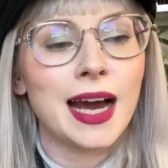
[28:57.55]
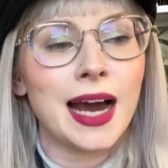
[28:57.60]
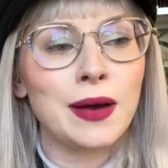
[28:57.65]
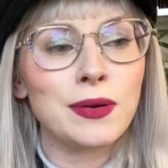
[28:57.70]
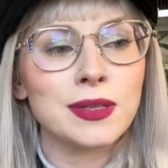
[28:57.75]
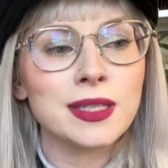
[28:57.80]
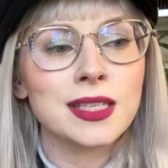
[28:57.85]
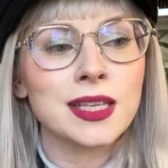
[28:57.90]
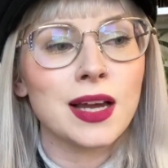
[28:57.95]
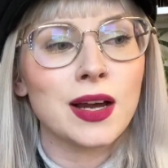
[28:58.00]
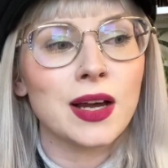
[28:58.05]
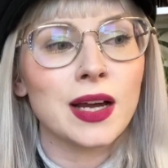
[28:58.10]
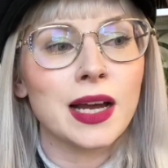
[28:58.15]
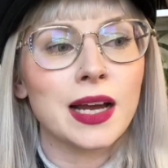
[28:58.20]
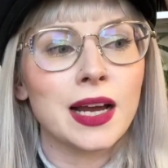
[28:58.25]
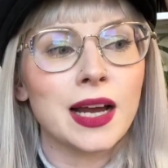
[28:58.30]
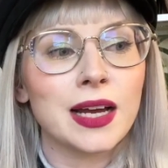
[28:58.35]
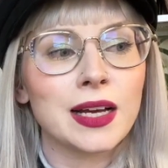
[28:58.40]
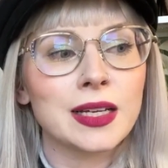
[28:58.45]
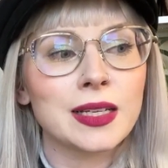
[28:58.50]
I was
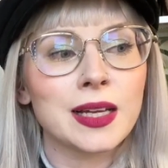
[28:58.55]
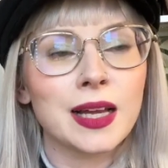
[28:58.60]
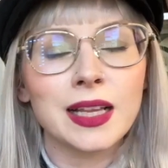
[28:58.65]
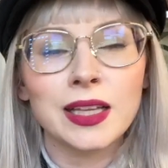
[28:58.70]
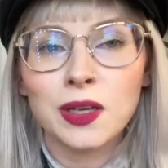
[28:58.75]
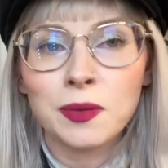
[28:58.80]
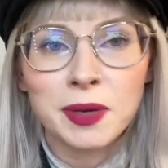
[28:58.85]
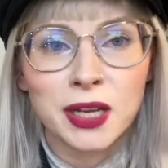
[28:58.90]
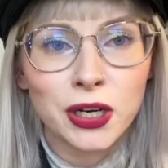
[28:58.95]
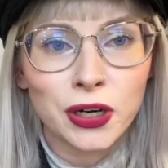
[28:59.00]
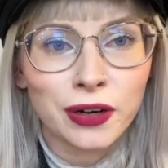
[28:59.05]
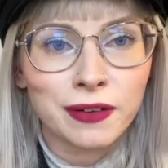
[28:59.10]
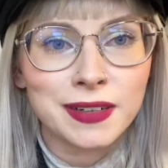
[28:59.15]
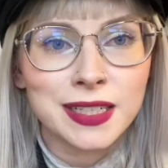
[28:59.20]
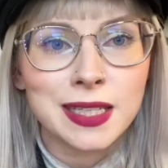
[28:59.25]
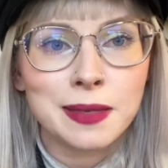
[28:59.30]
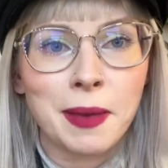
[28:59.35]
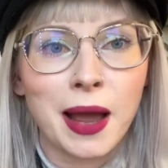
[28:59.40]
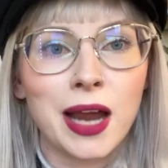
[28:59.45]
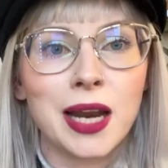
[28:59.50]
a little bit
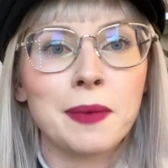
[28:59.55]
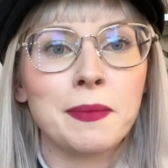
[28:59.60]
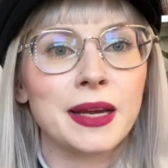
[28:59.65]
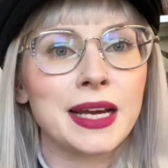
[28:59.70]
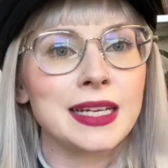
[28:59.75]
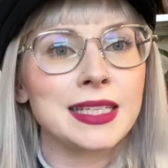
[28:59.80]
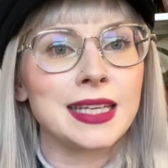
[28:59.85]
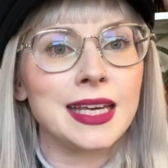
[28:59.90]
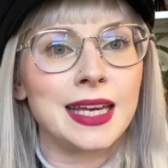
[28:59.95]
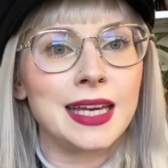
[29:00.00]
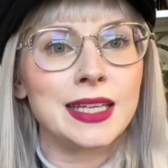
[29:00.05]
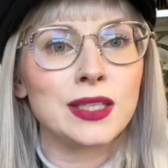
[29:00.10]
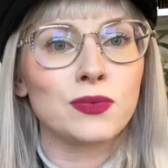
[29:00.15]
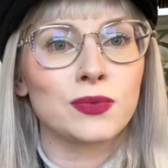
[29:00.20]
nervous about it because it is